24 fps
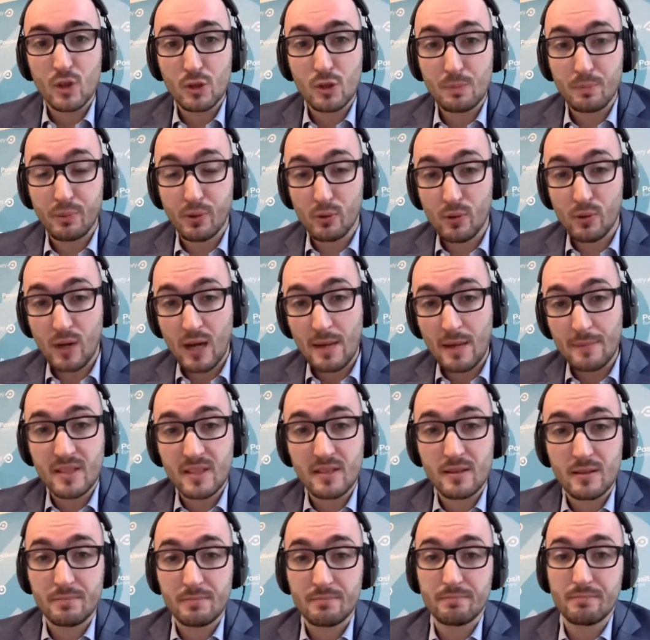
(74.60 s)
Those
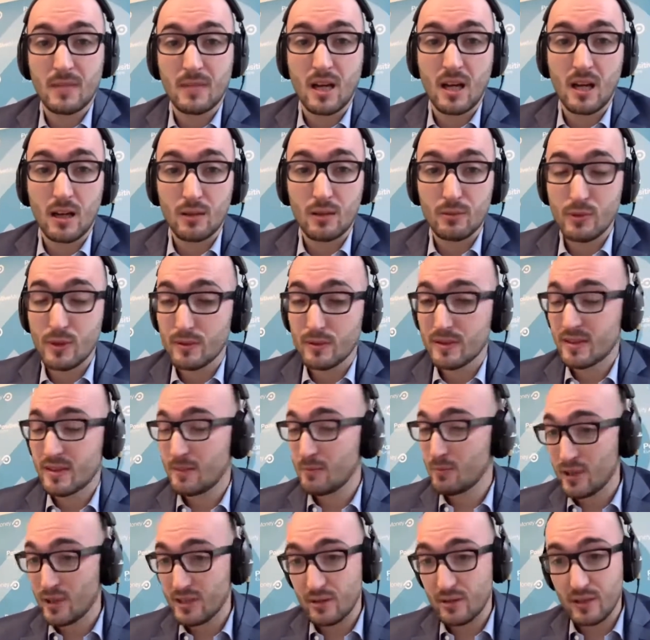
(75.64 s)
programs
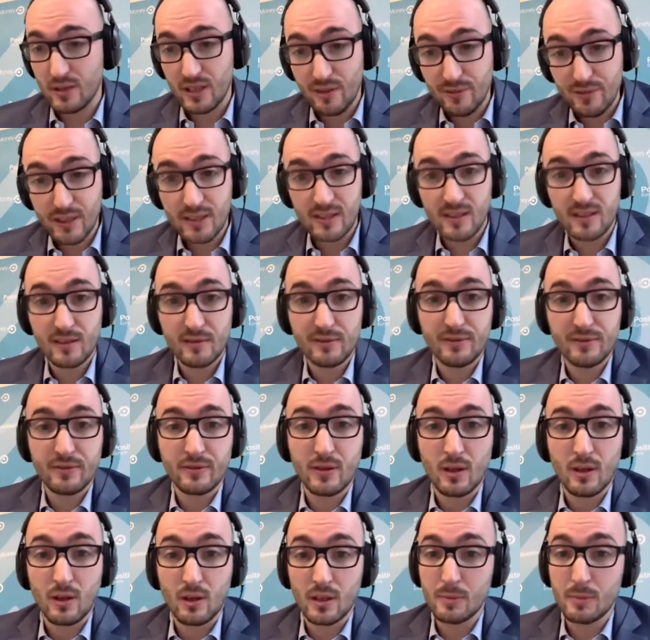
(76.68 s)
seem rather ineffective
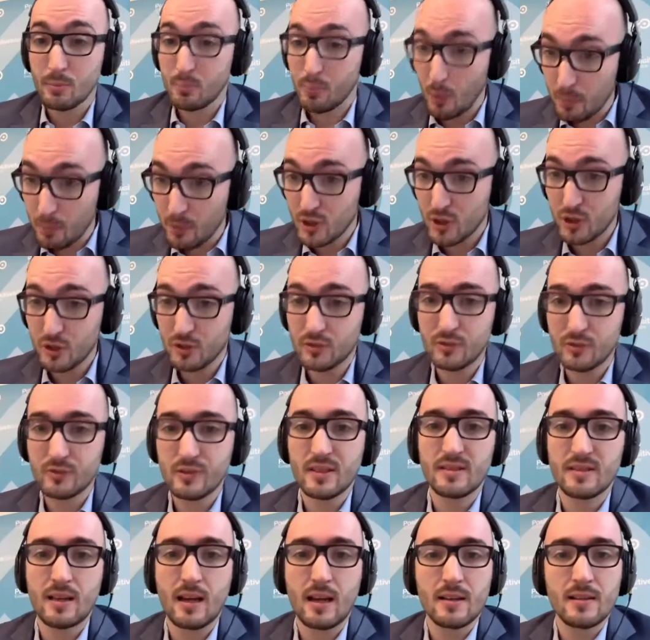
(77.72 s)
in proportion
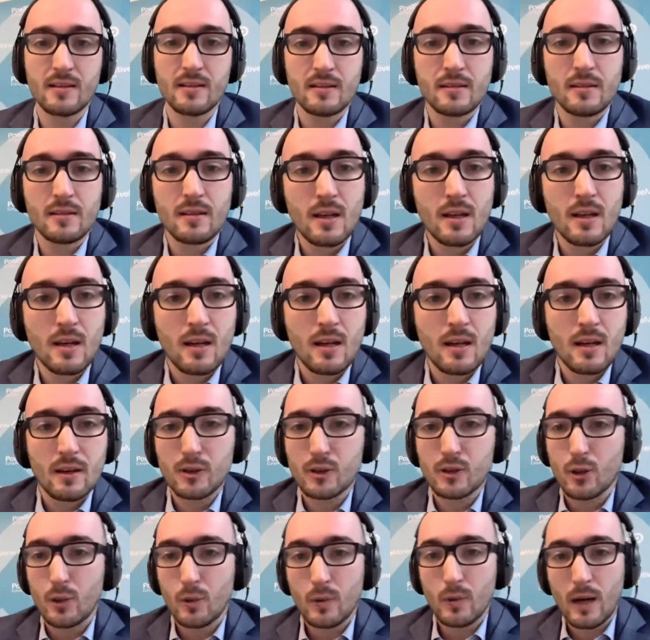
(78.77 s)
to the size.
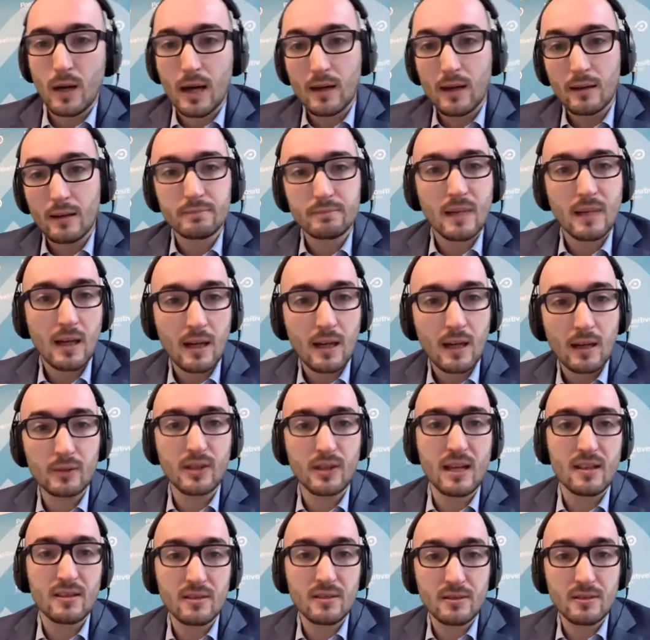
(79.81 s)
You know, how
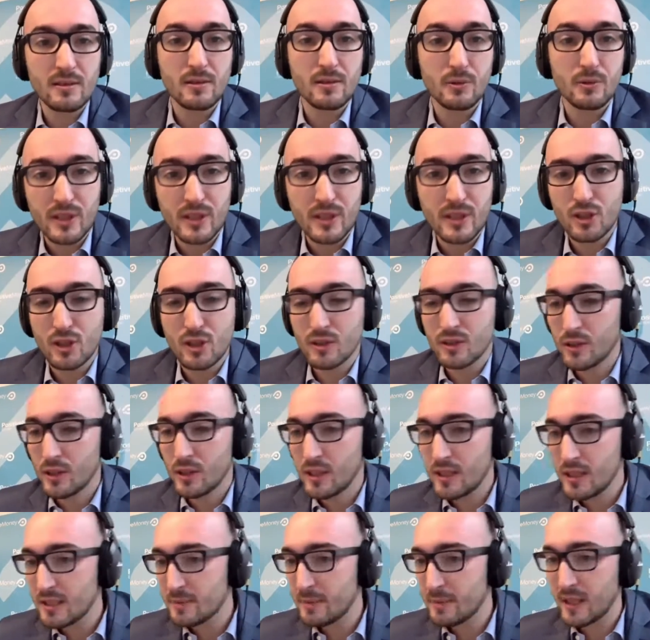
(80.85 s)
does a reduction in the
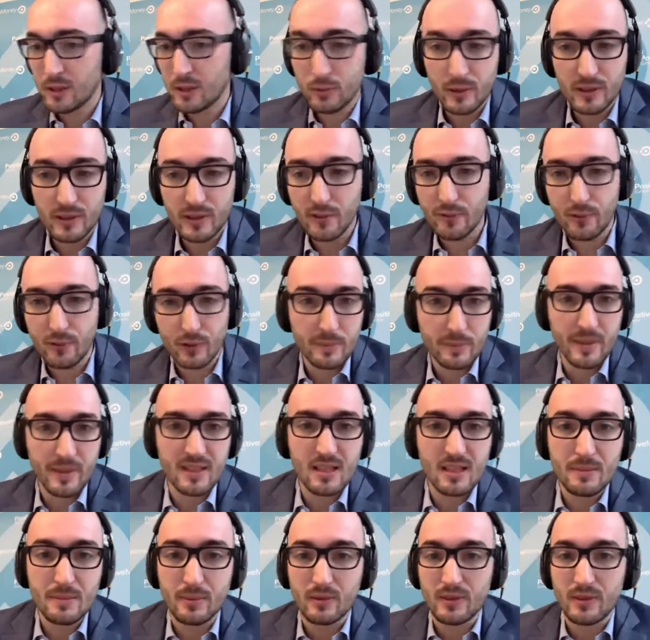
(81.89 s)
yields by 20 or 40
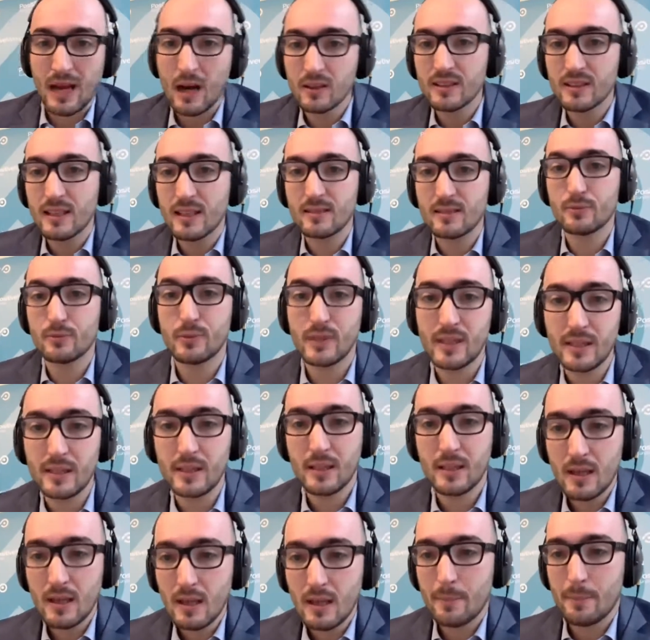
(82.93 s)
basis points, how does
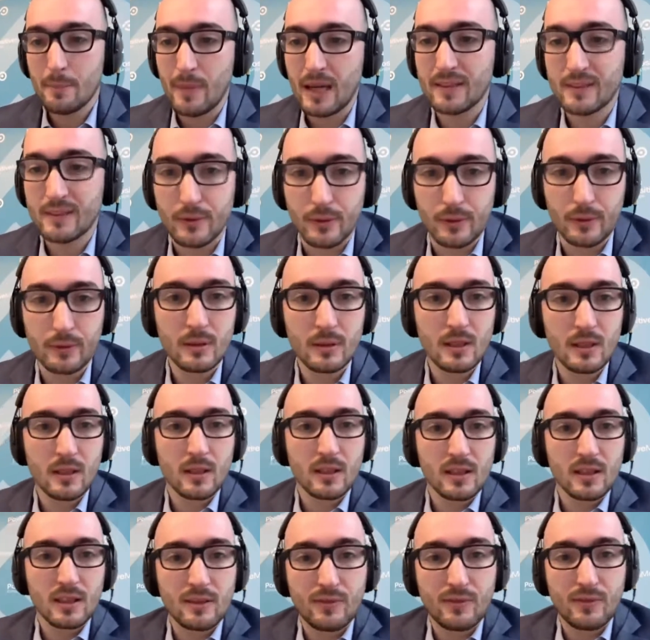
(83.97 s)
really matter
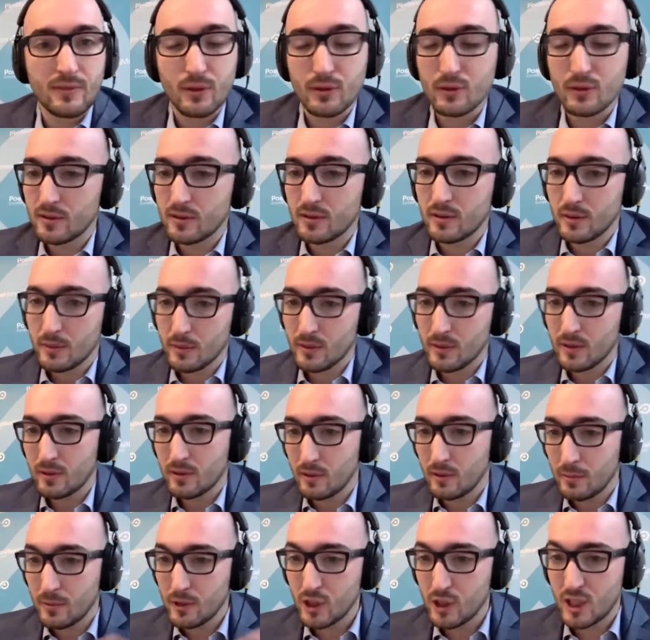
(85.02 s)
given
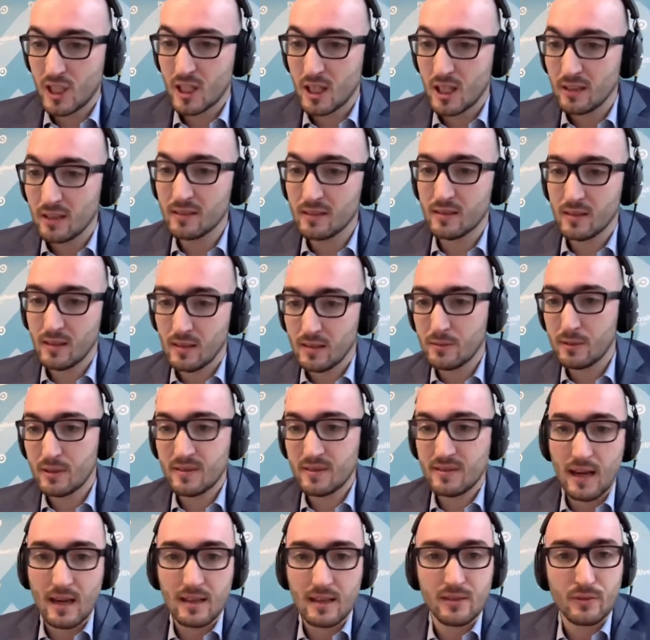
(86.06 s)
the gigantic
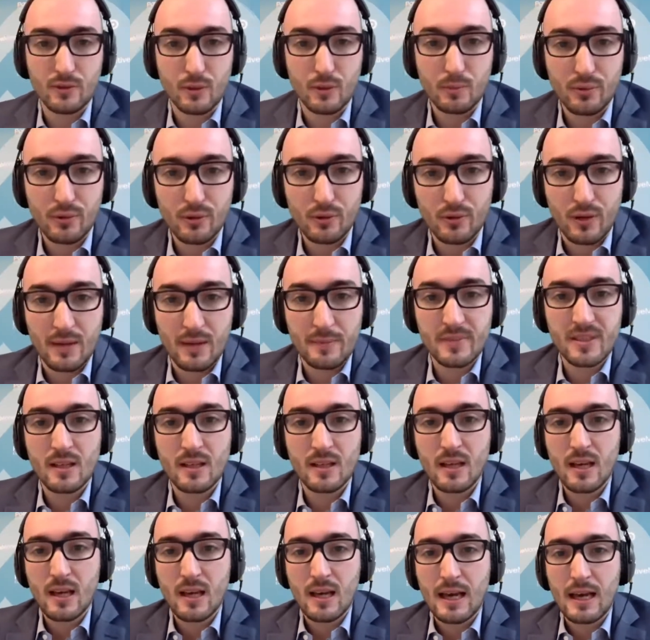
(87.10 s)
size of your programs?
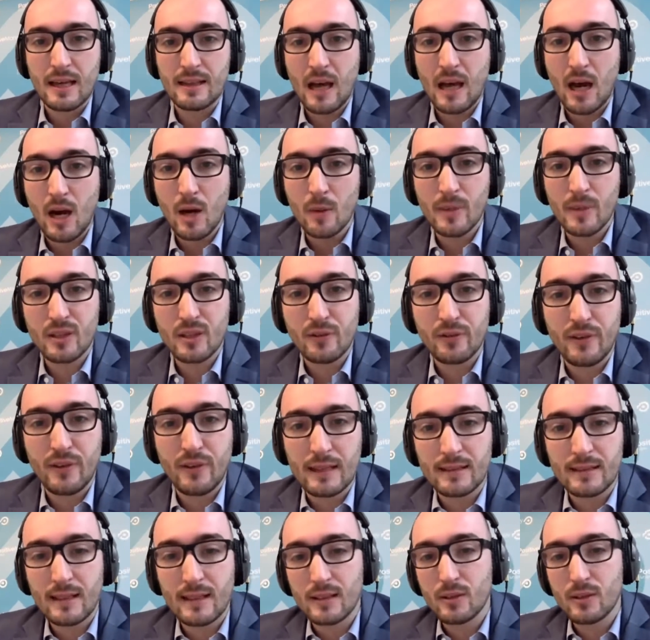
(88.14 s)
And how about the
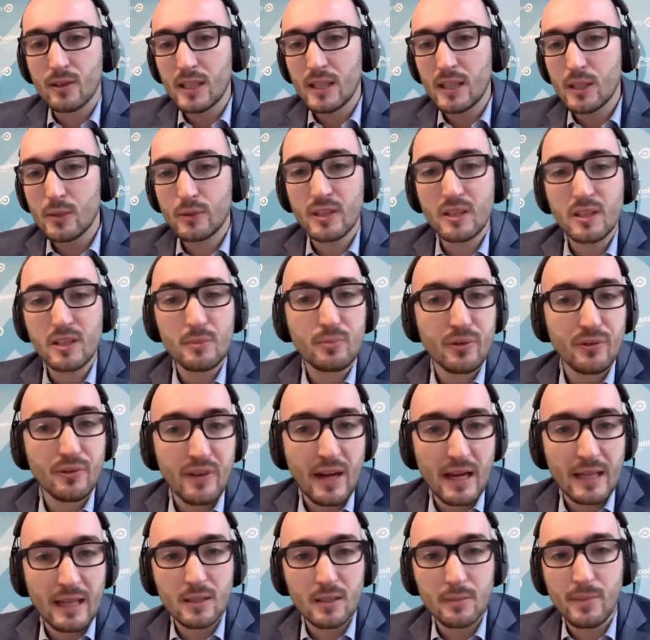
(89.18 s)
fact that the liquidity
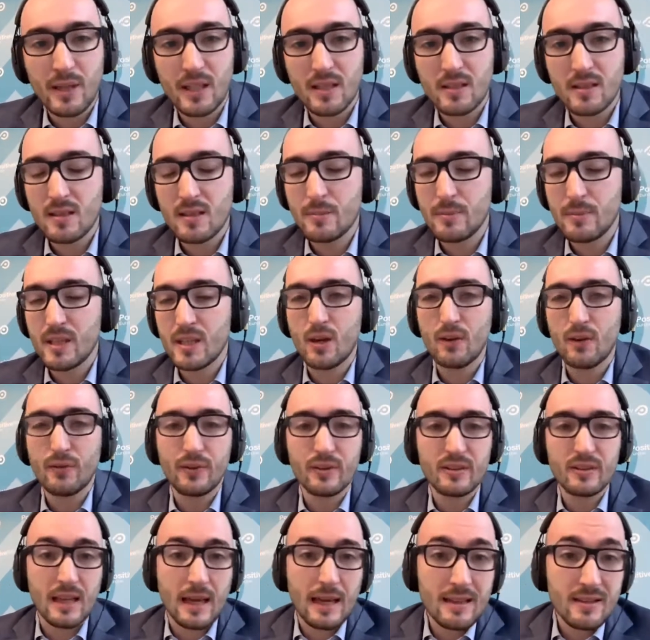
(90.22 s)
provided by the ECB
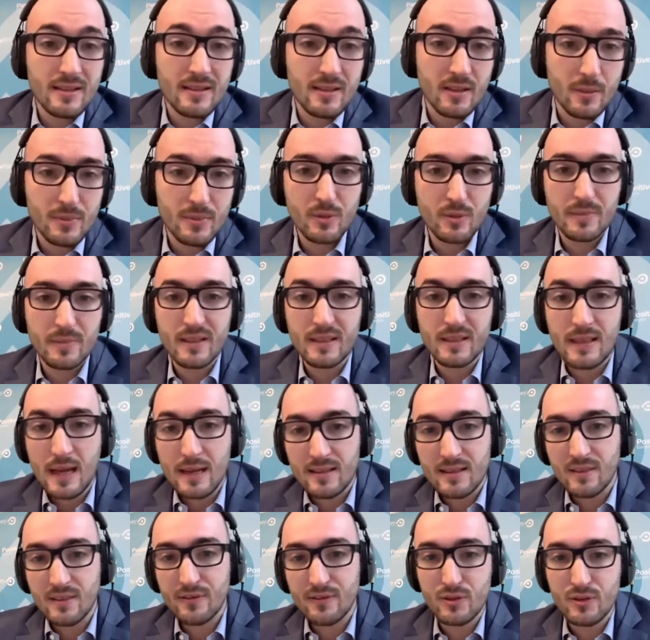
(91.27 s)
often ends up
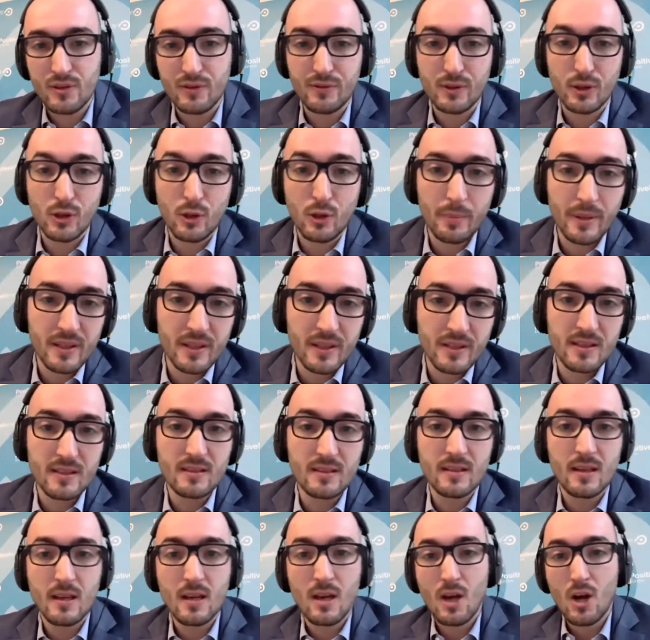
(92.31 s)
subsidizing fossil fuel
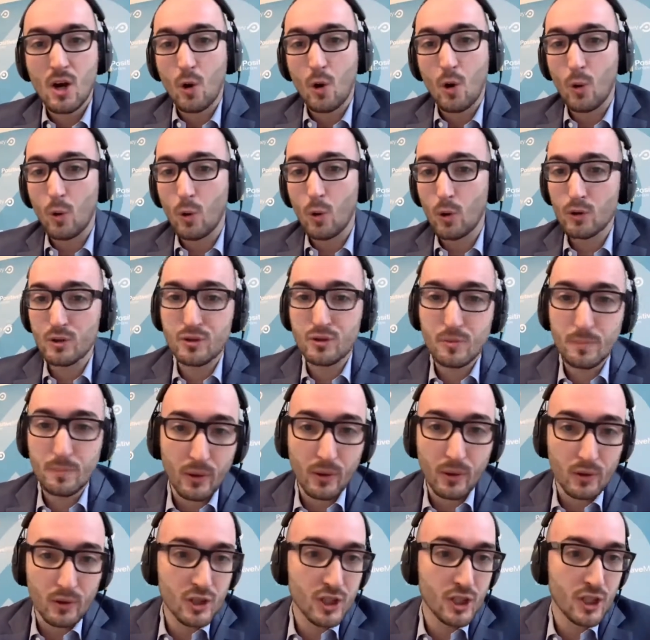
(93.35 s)
companies or
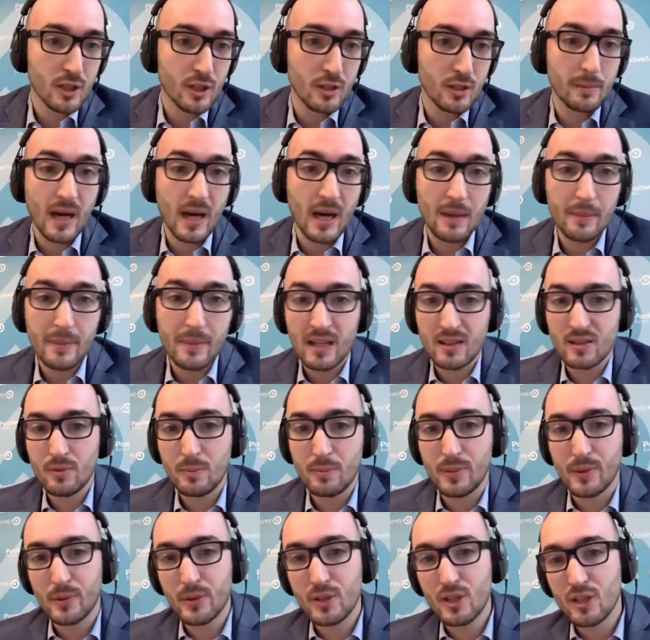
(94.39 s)
support share buybacks
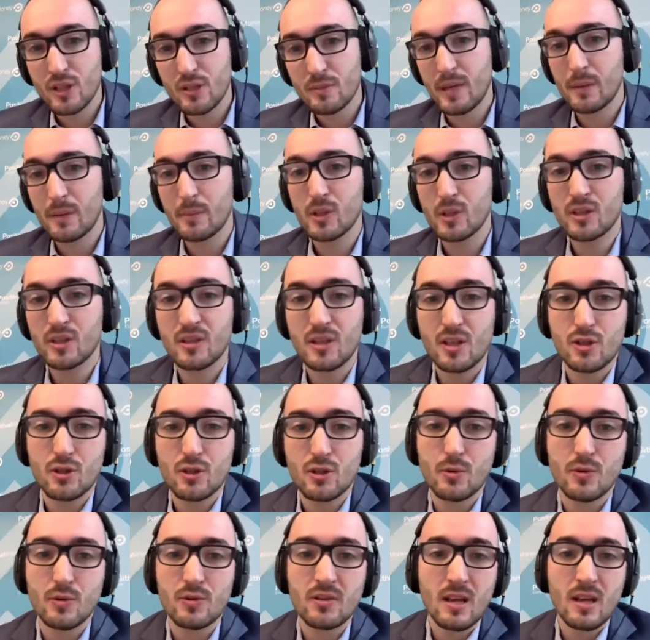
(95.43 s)
operation by
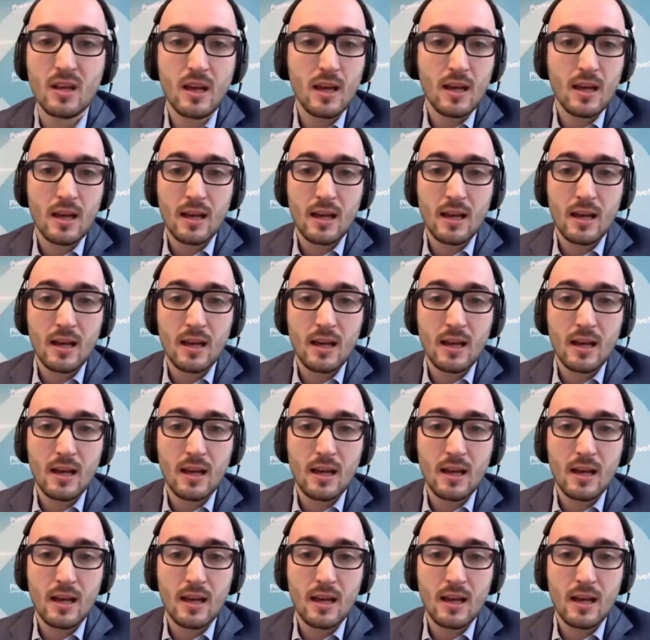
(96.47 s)
multinationals